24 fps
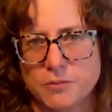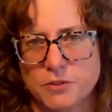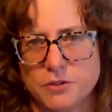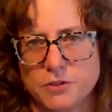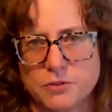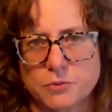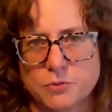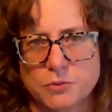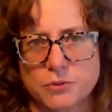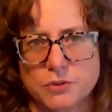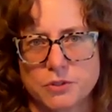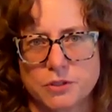
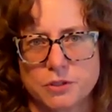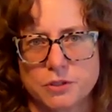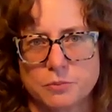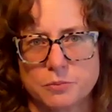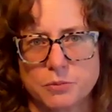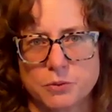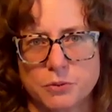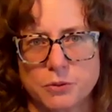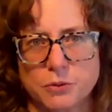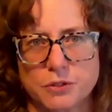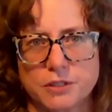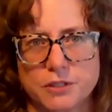is really
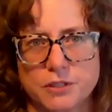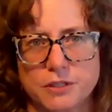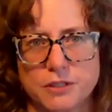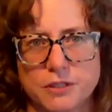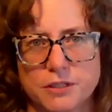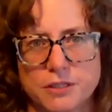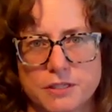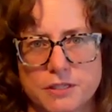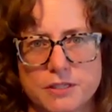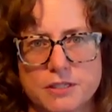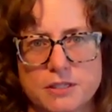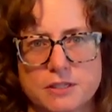important
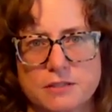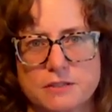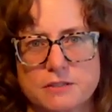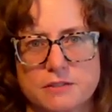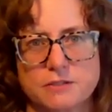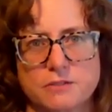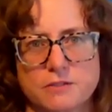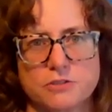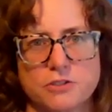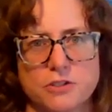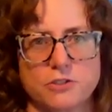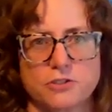at this
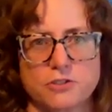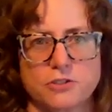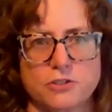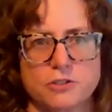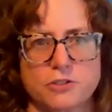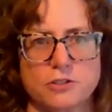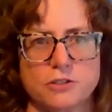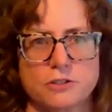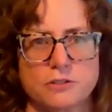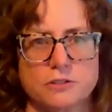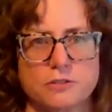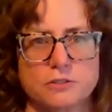
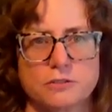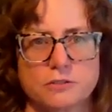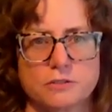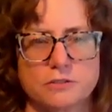juncture.